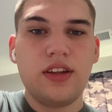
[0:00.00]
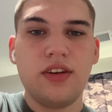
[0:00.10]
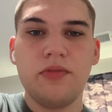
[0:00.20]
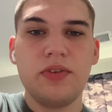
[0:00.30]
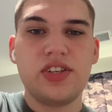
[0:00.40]

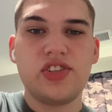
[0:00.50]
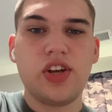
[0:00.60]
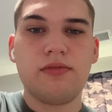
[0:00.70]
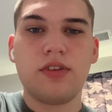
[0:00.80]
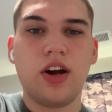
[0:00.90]
there would be
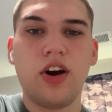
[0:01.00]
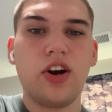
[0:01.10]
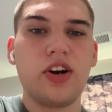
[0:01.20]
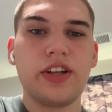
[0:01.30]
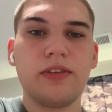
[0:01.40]
some
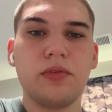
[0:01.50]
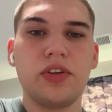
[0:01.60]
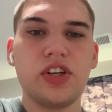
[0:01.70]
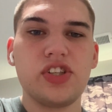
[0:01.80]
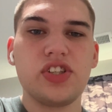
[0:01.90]
car that would
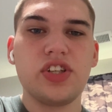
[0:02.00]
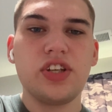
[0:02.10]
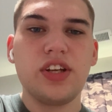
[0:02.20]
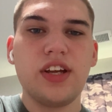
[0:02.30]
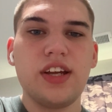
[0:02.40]
just
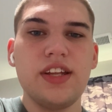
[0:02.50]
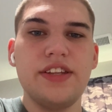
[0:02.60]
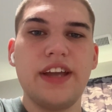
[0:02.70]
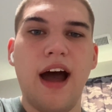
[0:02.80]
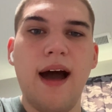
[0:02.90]

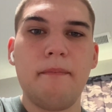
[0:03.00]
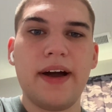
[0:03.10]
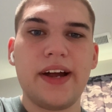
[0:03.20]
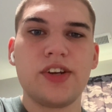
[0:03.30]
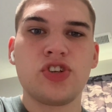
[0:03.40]
die
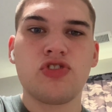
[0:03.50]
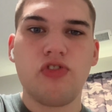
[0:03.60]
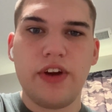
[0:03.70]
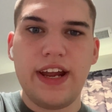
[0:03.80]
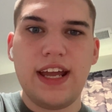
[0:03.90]
by a
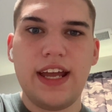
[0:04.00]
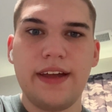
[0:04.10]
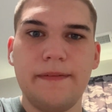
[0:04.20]
tree.